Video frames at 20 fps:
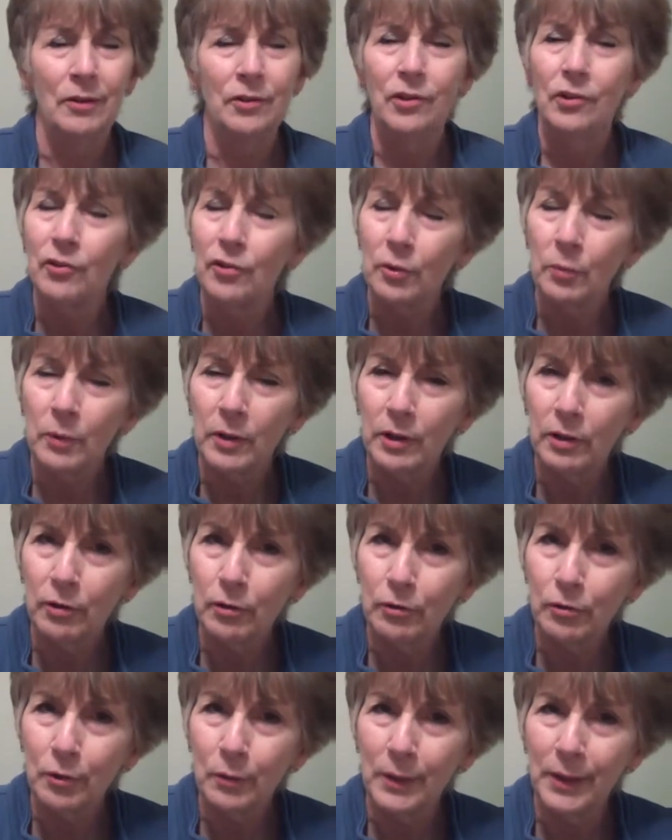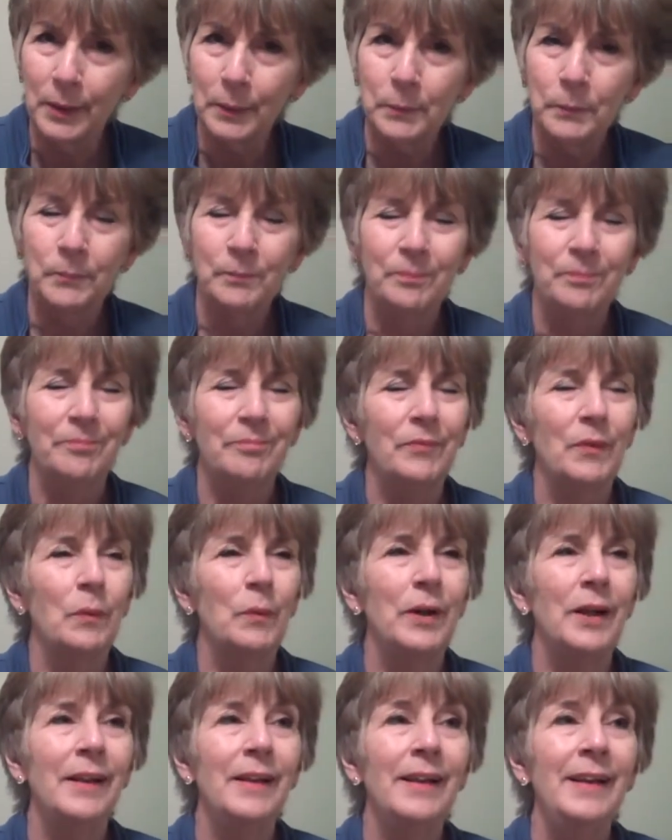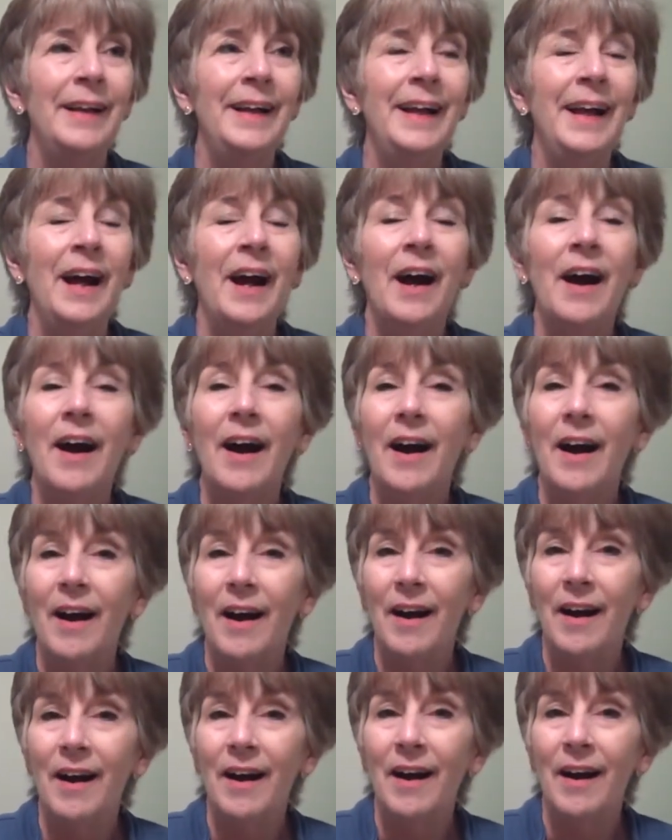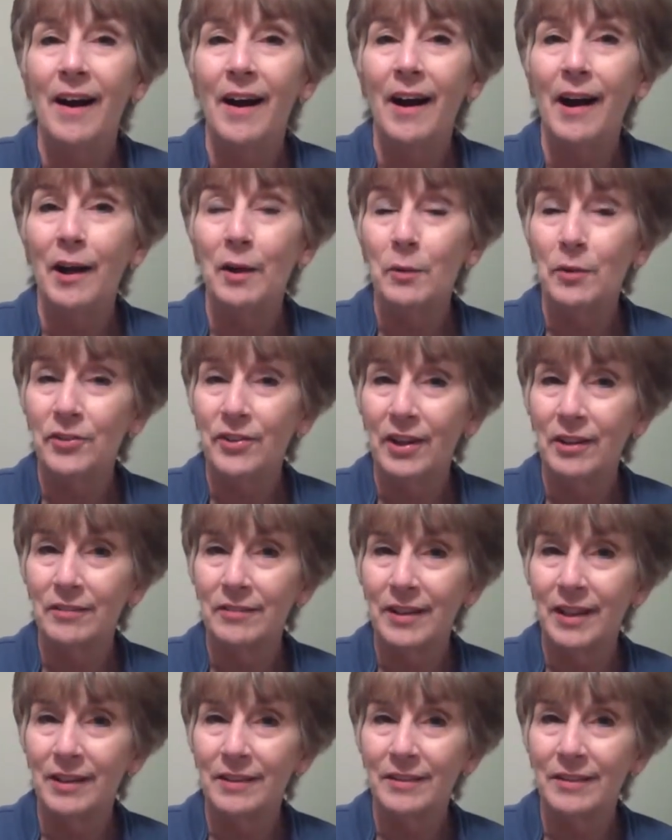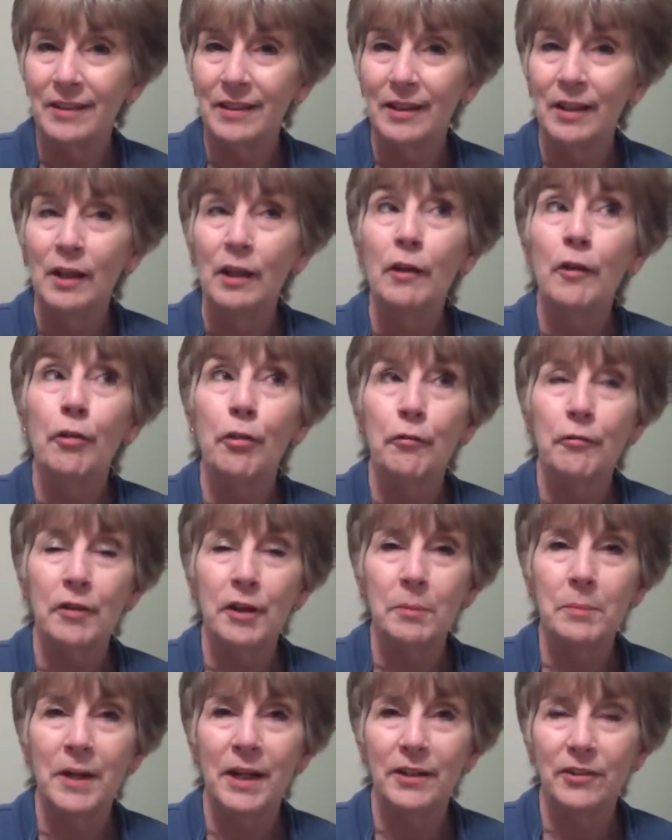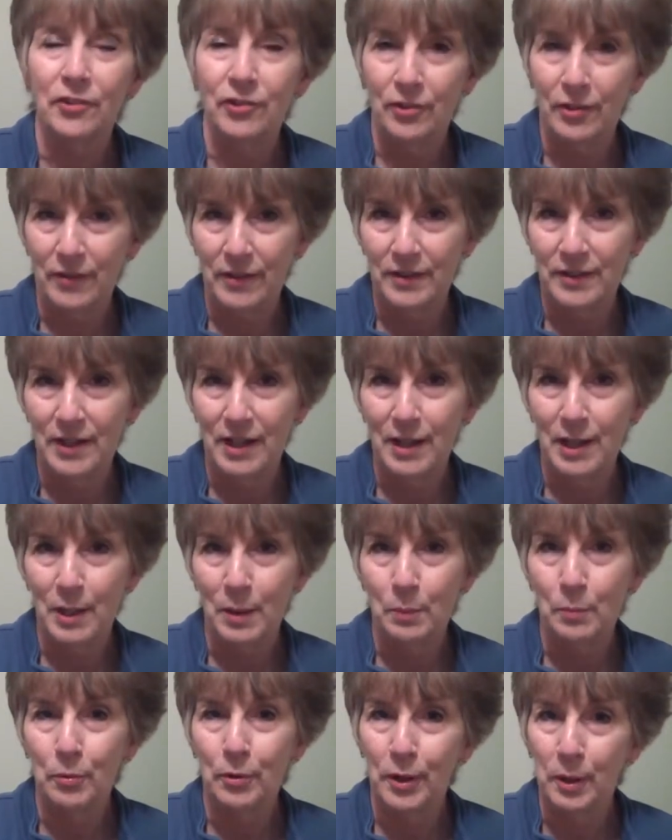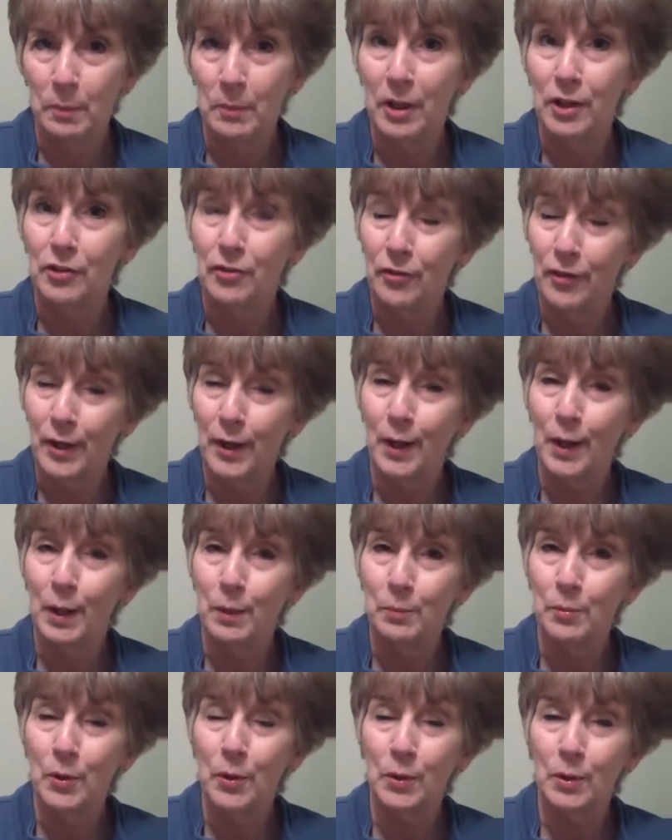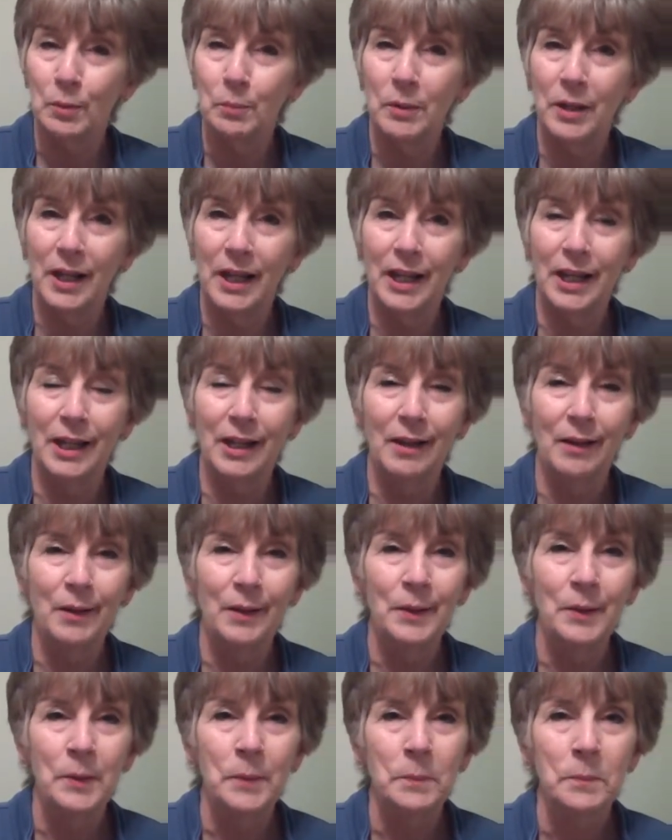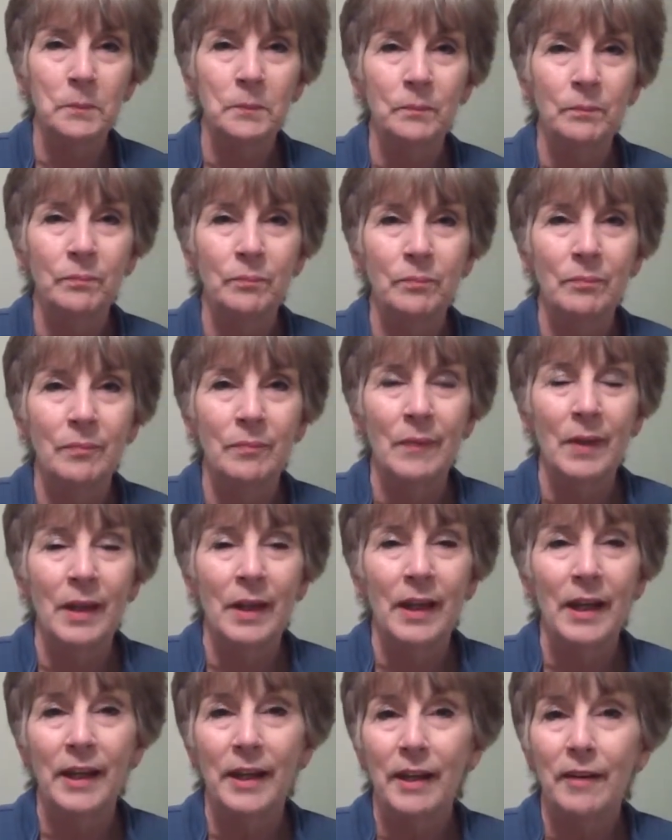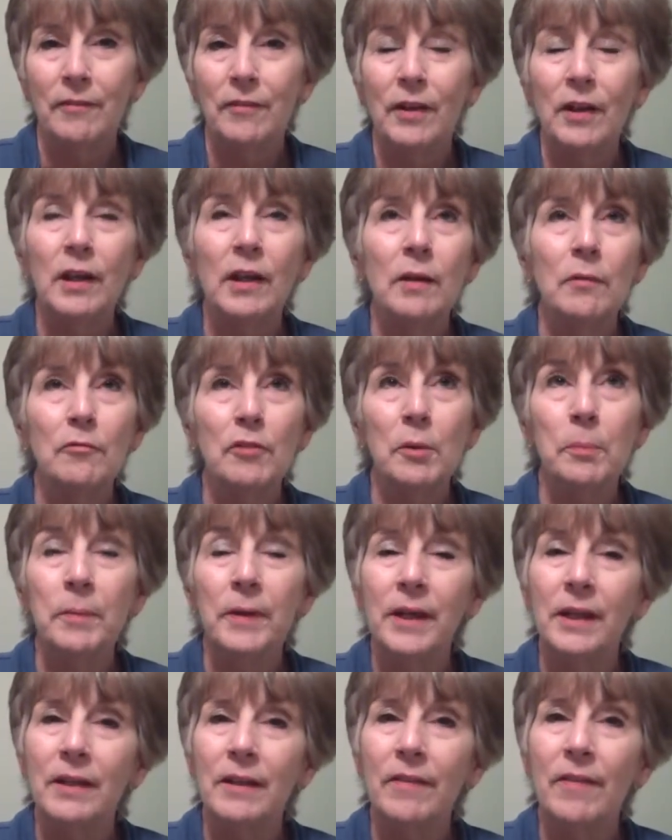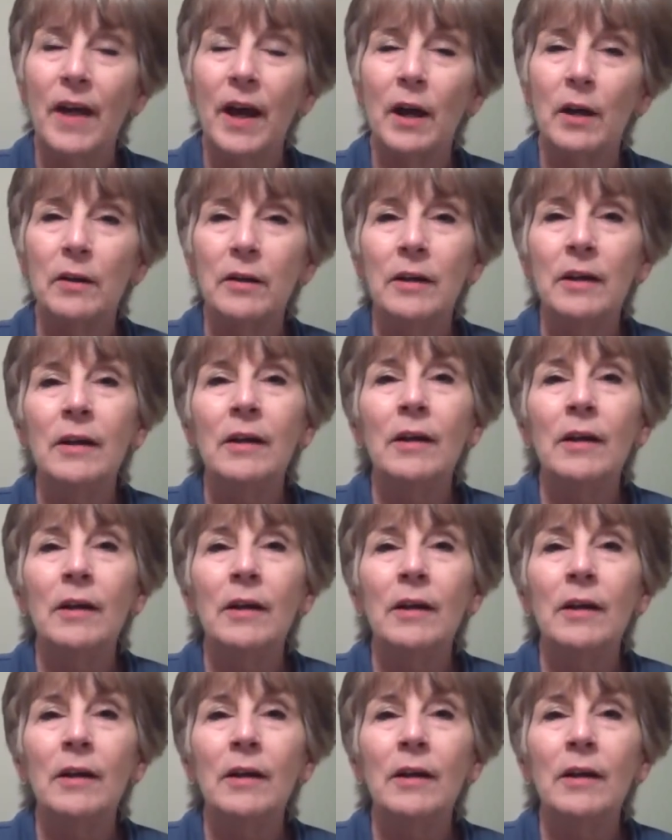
She said, "What are you doing?" Well, I was out dancing 3 months to the day, pretty much, that I had broken my leg. And I've repeated that